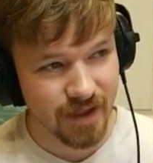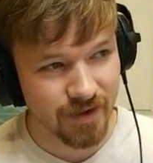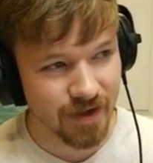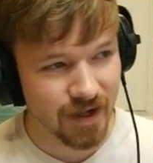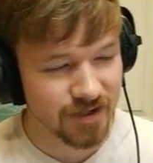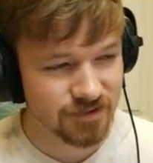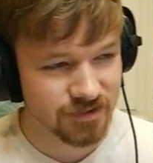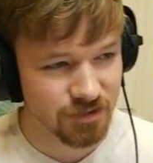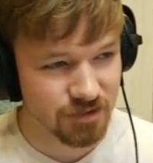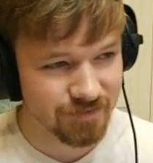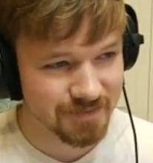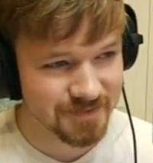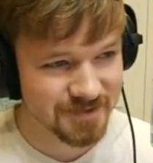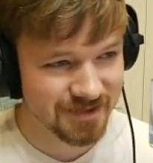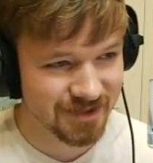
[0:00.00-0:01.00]
I don't actually know
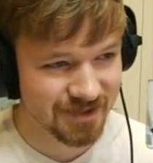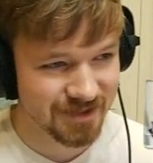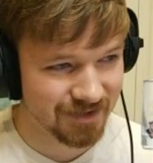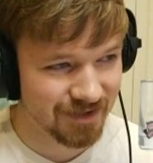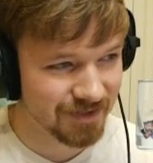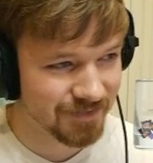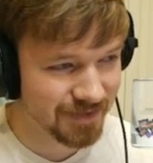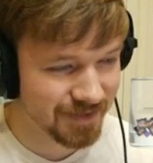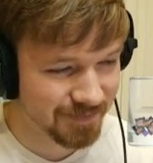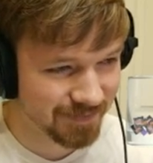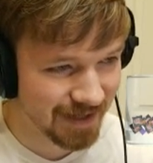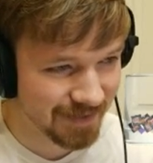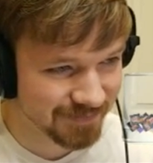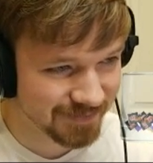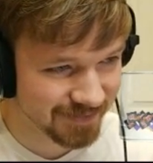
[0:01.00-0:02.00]
if I'm singing along with it
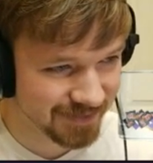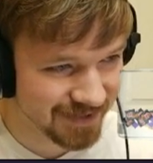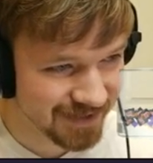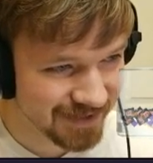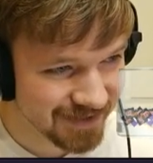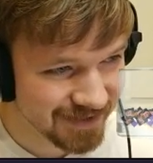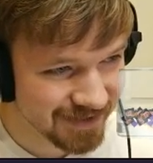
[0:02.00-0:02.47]
properly.